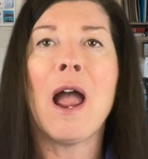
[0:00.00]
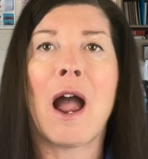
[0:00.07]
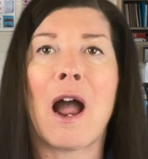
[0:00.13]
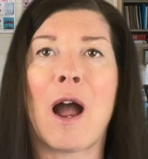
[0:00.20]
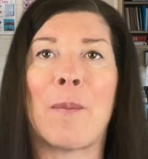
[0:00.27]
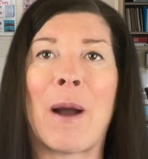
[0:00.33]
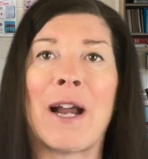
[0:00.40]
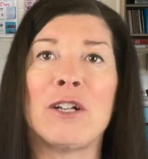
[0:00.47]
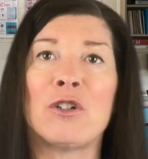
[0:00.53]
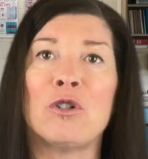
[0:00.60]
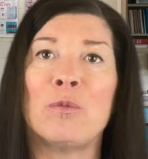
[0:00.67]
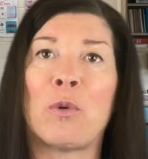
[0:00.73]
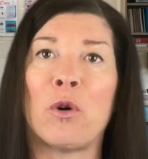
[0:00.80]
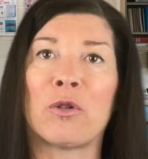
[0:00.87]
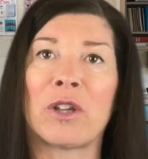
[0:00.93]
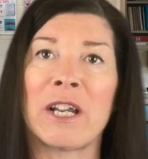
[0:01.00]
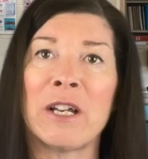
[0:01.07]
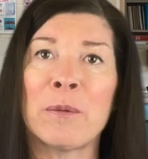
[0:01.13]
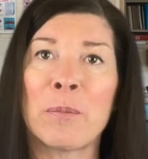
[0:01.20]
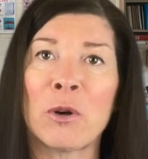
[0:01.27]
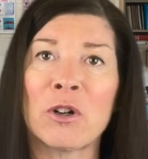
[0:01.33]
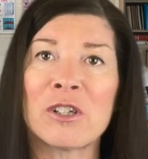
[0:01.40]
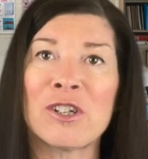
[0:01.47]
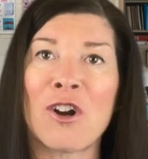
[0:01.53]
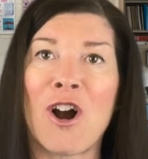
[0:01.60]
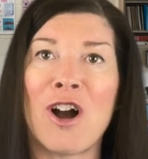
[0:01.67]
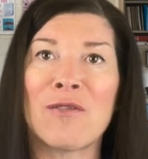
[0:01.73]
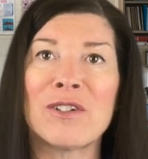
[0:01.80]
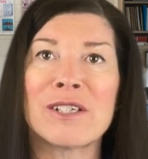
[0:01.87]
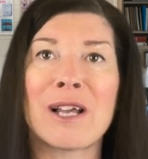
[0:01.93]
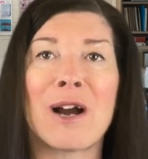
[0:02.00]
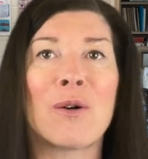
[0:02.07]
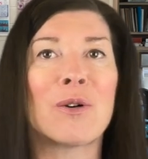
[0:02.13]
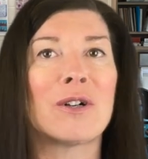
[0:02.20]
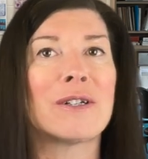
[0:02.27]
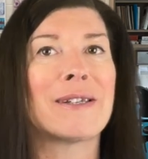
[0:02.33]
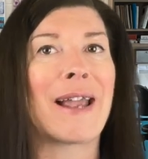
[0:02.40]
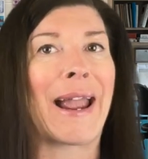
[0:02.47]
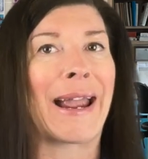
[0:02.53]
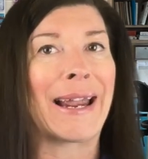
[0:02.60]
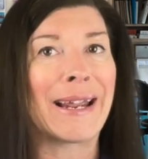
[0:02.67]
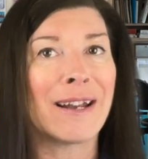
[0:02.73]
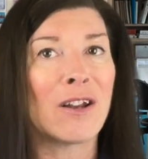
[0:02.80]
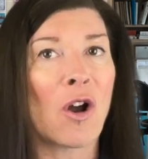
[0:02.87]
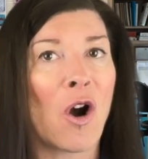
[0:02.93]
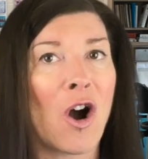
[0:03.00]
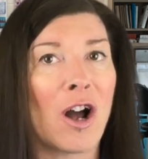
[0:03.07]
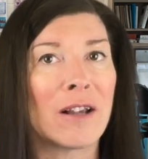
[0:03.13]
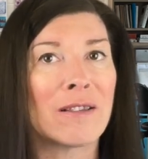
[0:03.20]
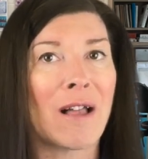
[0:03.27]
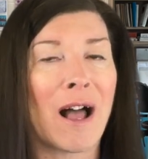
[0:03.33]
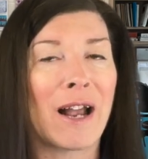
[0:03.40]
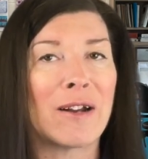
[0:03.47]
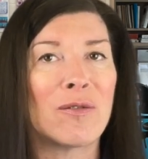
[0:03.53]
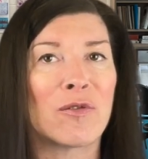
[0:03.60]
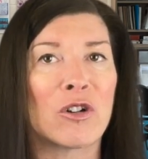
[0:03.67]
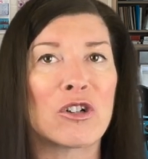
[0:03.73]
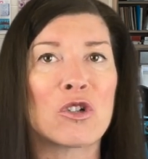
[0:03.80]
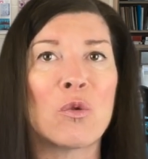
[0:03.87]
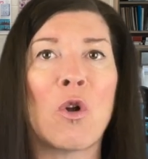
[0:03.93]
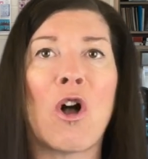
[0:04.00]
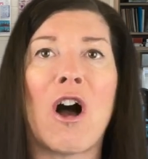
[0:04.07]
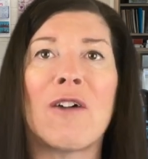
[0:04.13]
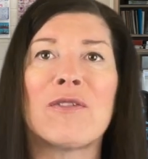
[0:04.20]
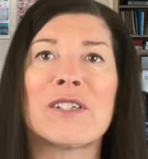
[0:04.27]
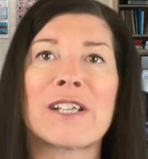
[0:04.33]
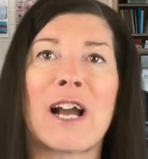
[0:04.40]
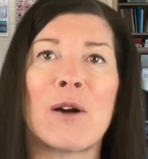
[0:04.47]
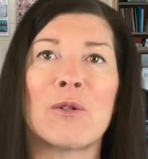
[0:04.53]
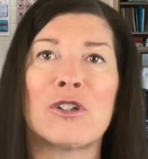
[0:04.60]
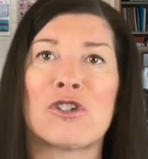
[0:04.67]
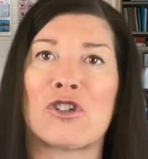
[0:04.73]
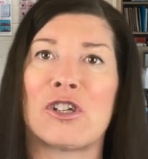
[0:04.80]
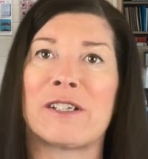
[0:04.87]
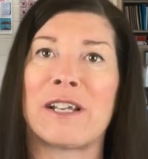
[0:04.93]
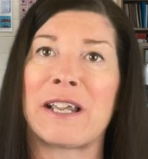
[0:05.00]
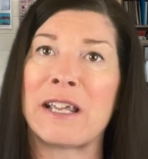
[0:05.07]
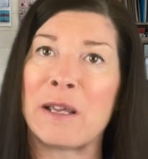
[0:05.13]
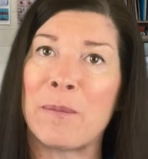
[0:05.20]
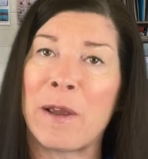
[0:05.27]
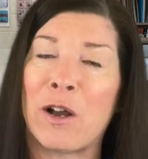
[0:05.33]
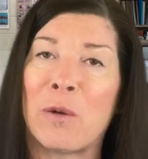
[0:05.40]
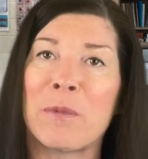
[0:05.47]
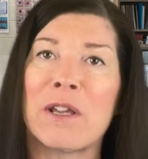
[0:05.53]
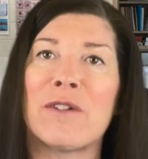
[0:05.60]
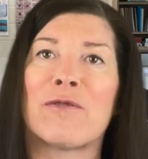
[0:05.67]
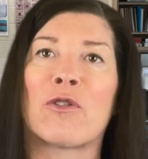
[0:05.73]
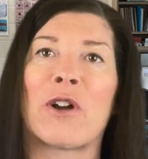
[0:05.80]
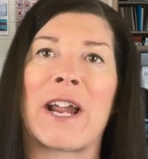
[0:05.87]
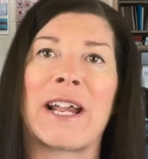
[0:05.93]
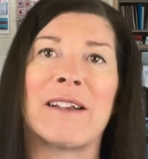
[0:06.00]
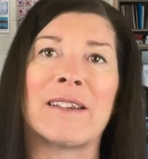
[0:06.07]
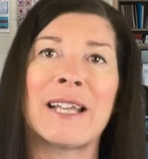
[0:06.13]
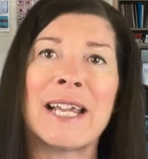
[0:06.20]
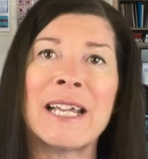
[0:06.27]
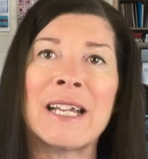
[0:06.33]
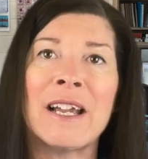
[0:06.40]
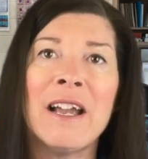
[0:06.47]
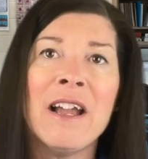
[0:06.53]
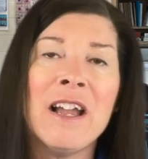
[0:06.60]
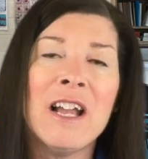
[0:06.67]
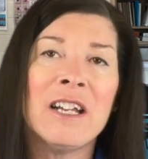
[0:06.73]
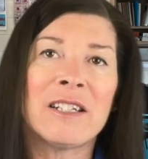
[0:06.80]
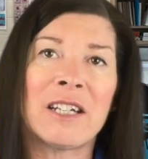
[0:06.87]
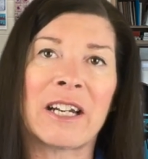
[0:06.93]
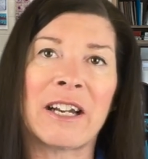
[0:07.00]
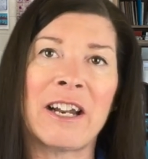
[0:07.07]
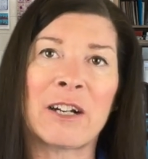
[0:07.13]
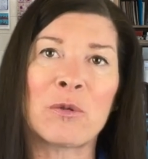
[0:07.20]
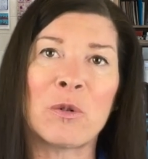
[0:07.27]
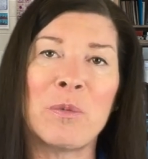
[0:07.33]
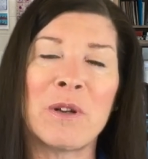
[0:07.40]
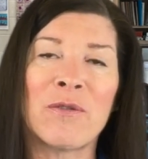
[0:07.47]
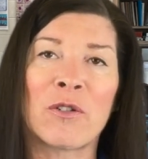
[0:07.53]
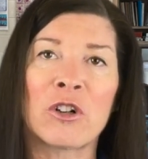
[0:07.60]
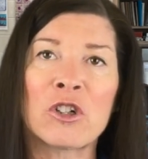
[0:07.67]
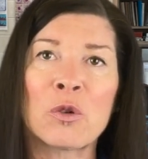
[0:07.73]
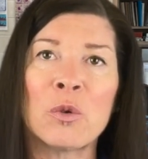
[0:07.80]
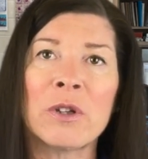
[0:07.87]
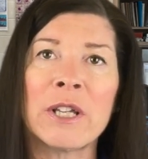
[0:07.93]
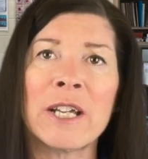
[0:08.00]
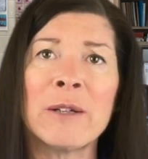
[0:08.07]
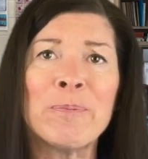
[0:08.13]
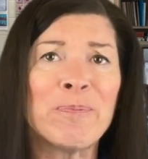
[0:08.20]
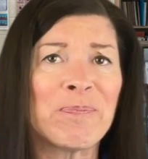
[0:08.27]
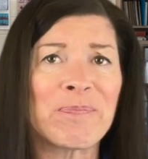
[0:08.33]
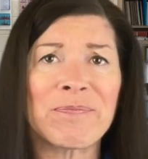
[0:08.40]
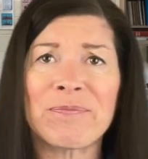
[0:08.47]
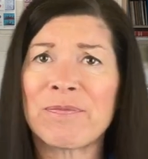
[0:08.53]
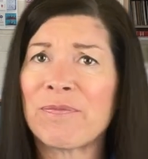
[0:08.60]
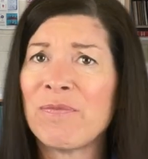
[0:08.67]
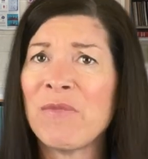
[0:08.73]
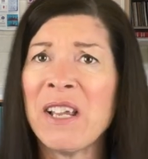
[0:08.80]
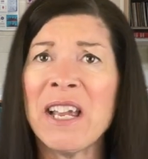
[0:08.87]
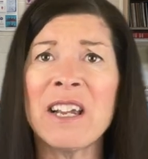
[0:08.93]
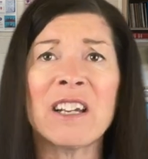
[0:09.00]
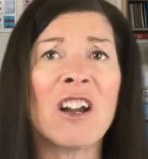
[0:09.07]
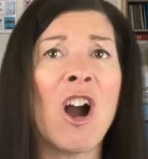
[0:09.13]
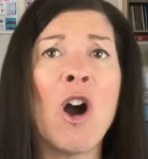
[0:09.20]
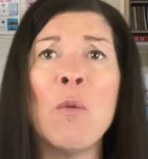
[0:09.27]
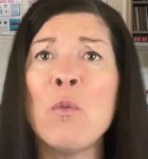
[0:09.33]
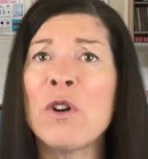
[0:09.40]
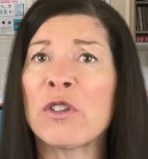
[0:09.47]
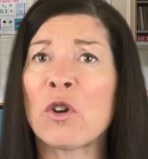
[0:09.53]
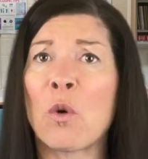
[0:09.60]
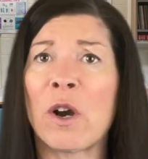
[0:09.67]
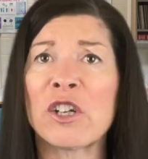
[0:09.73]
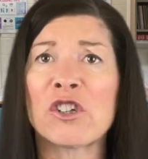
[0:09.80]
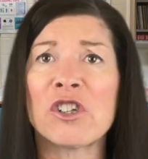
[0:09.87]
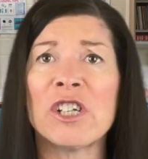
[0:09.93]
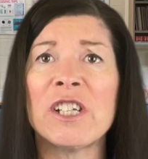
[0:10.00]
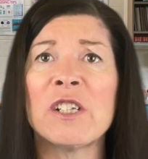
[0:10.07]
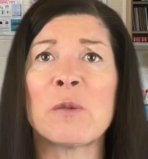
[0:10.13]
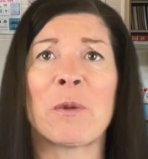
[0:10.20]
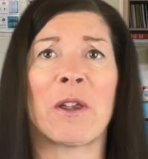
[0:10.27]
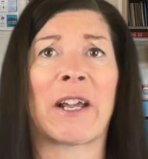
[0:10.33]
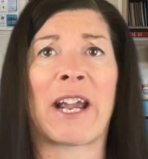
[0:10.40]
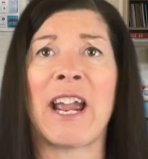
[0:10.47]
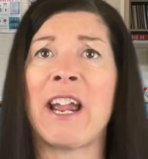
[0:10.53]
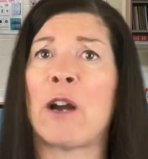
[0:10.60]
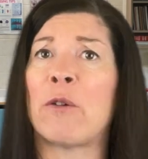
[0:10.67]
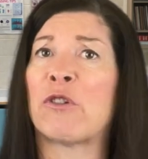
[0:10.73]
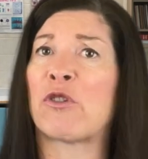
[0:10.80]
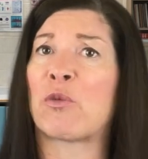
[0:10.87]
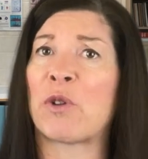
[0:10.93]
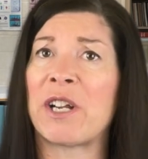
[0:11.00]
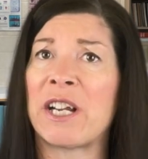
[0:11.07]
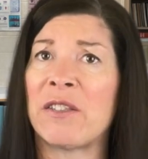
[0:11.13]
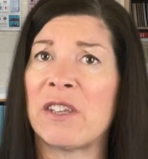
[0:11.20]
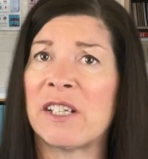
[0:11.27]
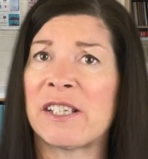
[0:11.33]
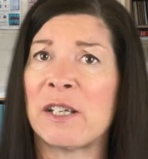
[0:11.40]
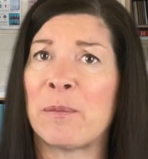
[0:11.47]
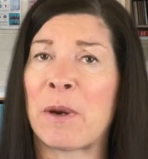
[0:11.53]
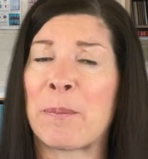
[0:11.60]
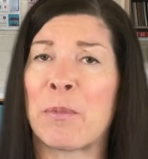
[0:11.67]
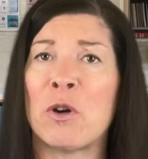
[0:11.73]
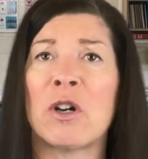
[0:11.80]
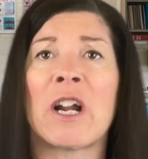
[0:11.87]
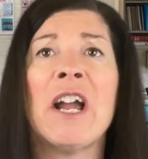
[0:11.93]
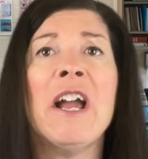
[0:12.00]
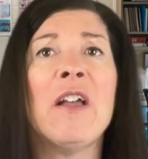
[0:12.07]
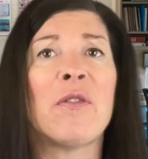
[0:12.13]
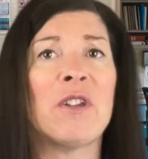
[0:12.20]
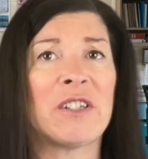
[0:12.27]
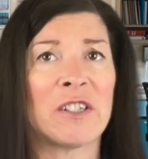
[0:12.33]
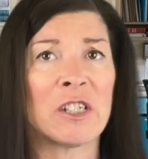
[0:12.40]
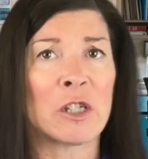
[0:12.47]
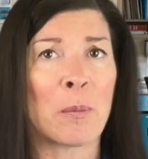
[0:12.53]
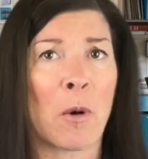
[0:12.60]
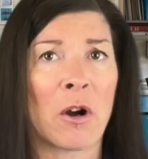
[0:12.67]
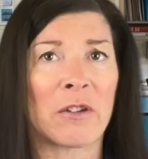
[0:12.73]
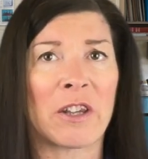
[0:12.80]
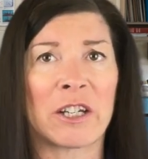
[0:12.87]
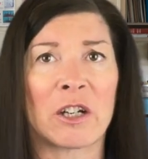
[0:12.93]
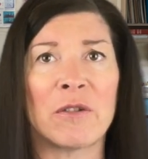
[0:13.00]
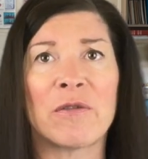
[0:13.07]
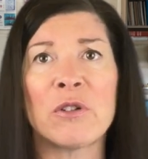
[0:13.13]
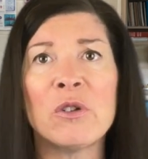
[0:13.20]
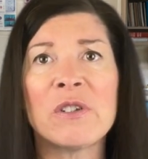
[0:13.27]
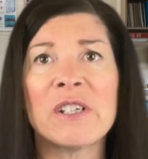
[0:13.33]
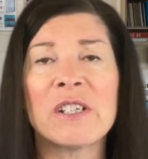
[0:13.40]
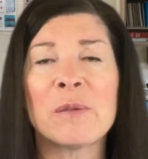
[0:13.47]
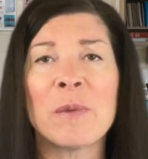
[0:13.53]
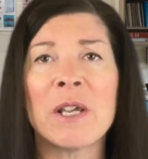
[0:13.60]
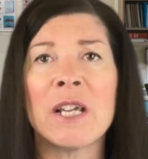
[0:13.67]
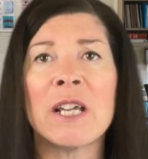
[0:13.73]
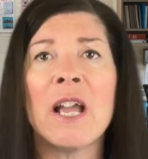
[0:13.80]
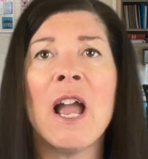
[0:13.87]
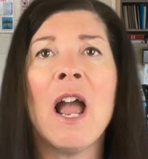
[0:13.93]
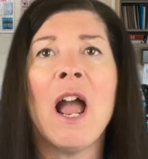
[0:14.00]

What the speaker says: I do both in-person office hours and online virtual office hours. Just email me for a link to connect with me virtually. Come with questions, be like, hey, I was reading this in my book. This is the part that confuses me.